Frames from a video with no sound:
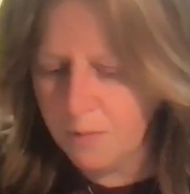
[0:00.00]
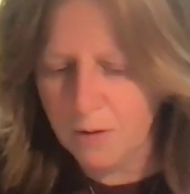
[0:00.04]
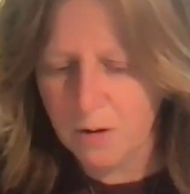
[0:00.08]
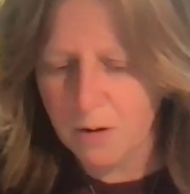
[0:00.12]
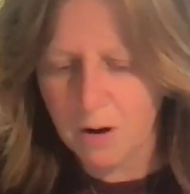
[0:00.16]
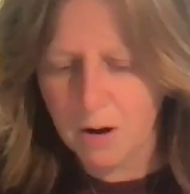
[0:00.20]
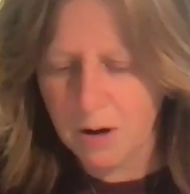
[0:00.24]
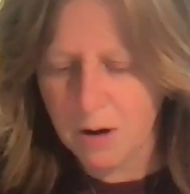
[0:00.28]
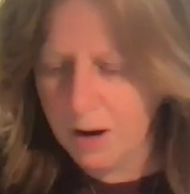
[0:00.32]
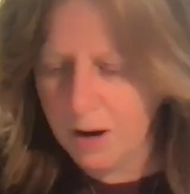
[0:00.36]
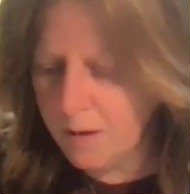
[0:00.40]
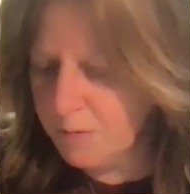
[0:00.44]

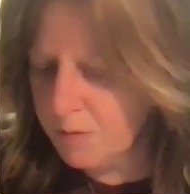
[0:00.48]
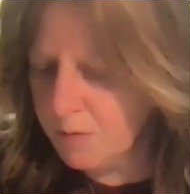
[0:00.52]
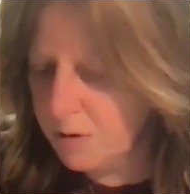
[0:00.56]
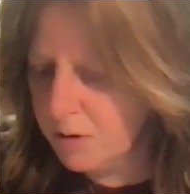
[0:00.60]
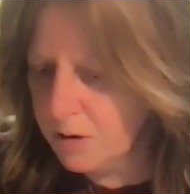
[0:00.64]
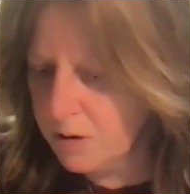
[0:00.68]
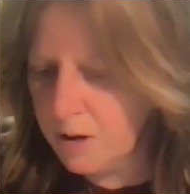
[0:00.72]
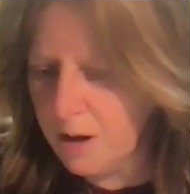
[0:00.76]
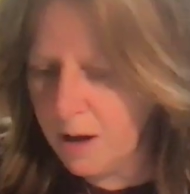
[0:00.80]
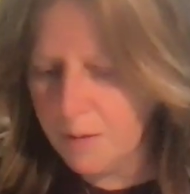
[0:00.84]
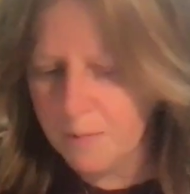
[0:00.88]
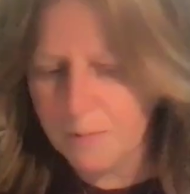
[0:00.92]
got up
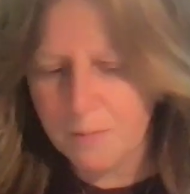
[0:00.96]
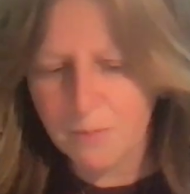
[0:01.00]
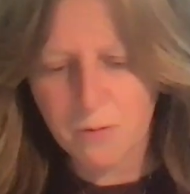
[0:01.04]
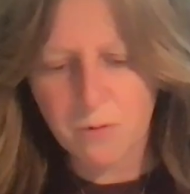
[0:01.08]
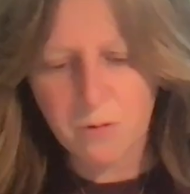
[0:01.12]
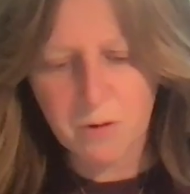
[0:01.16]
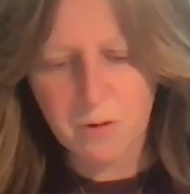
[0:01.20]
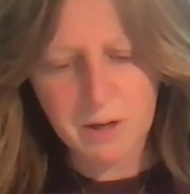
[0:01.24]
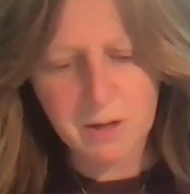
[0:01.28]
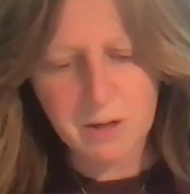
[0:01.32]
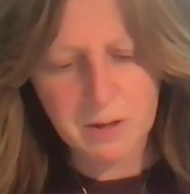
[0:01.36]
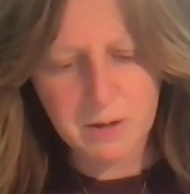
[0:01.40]
to that
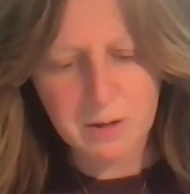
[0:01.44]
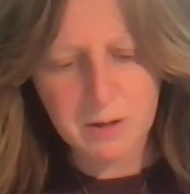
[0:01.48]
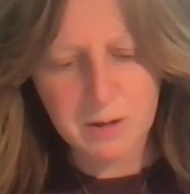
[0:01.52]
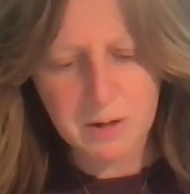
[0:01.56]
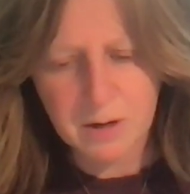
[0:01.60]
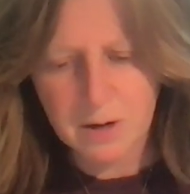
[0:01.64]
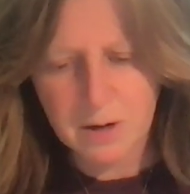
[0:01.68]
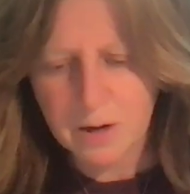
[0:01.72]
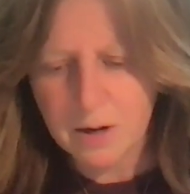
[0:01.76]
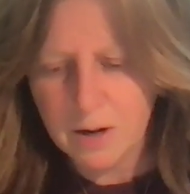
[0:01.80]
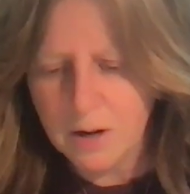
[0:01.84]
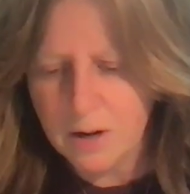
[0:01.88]

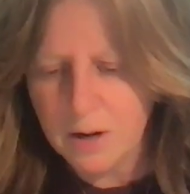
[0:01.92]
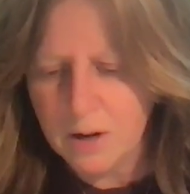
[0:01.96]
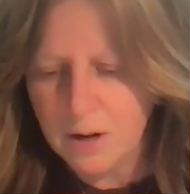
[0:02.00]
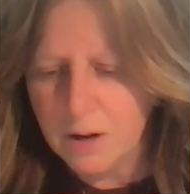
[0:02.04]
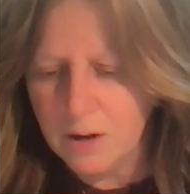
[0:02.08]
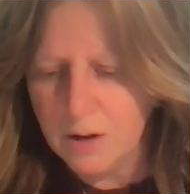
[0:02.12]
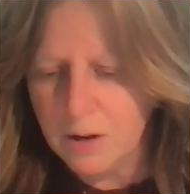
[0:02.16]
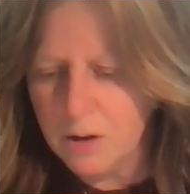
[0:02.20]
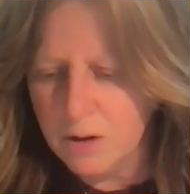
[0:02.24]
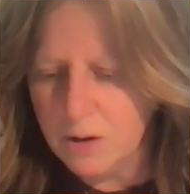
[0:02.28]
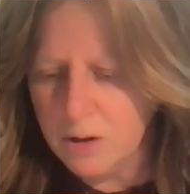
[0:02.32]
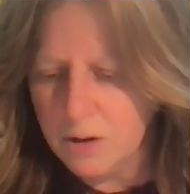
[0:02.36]
point.
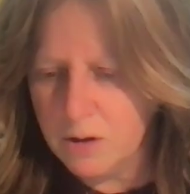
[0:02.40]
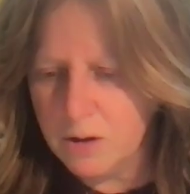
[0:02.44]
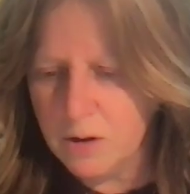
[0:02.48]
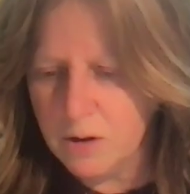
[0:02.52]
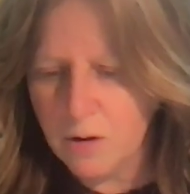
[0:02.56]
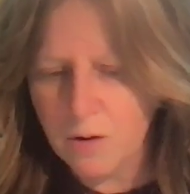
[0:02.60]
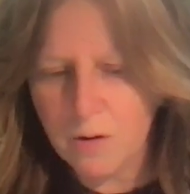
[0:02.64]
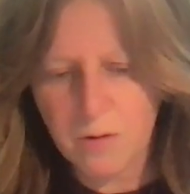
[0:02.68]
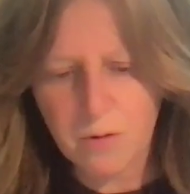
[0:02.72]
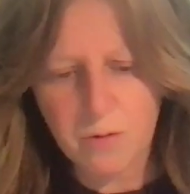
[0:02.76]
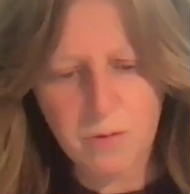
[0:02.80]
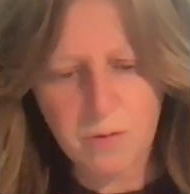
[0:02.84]

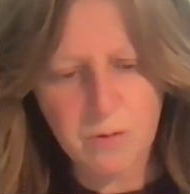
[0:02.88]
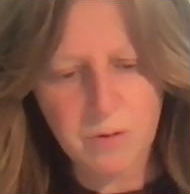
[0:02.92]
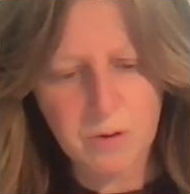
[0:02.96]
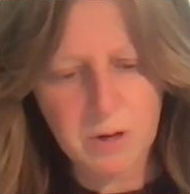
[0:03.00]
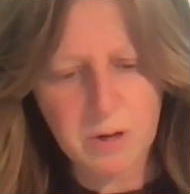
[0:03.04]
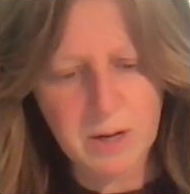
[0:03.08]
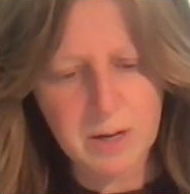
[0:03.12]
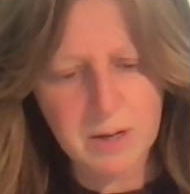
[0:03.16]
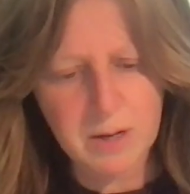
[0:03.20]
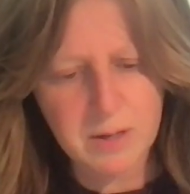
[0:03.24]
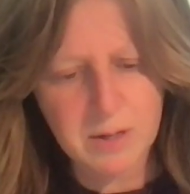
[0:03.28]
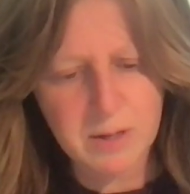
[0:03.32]
So
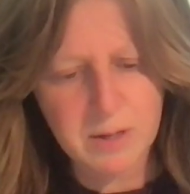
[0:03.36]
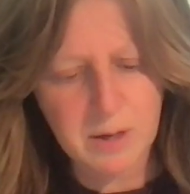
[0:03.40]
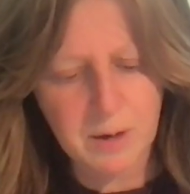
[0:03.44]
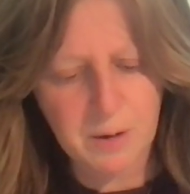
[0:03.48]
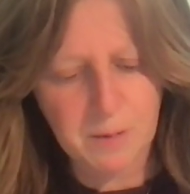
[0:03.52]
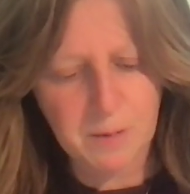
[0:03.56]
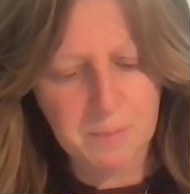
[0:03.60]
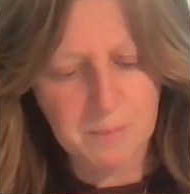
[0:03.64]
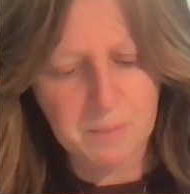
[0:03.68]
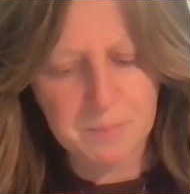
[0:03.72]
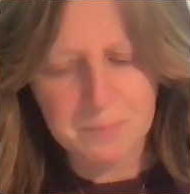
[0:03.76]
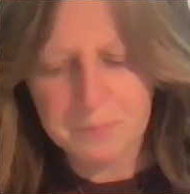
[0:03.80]
let's
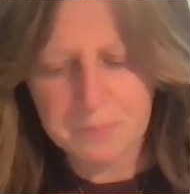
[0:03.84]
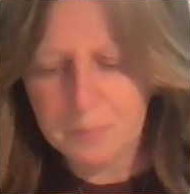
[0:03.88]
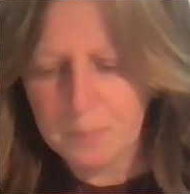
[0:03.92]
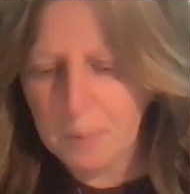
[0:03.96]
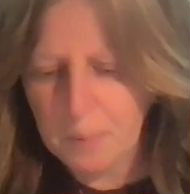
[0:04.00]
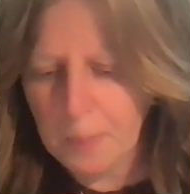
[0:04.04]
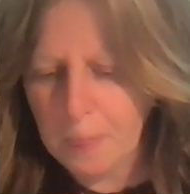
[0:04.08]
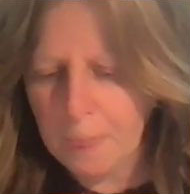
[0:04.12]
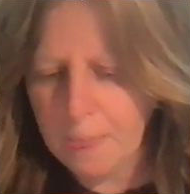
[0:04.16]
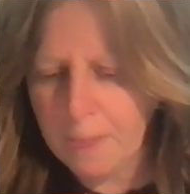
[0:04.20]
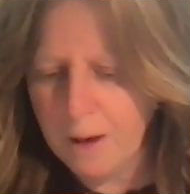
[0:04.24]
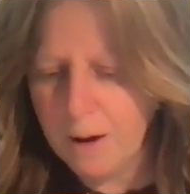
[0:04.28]
see.
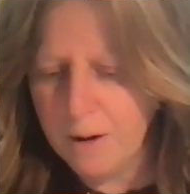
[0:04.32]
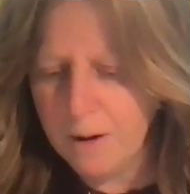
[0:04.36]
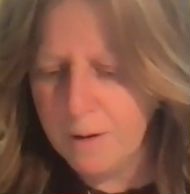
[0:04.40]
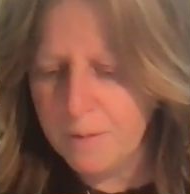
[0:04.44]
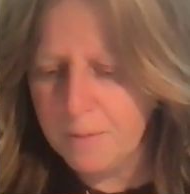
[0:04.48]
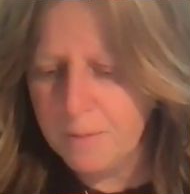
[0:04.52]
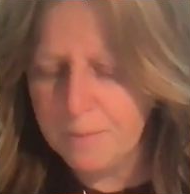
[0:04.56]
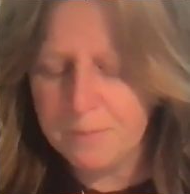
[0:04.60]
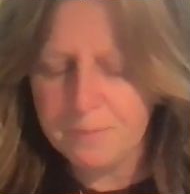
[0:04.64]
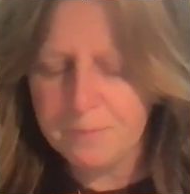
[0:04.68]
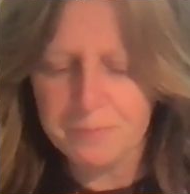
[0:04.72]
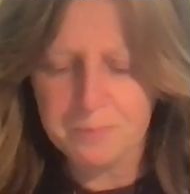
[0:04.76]

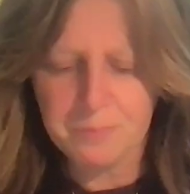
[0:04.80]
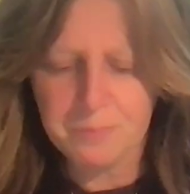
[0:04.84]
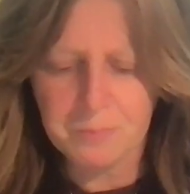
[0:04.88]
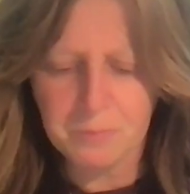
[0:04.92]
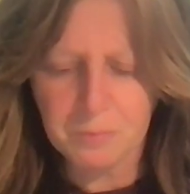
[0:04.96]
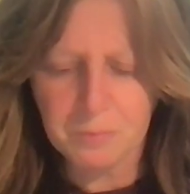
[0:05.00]
None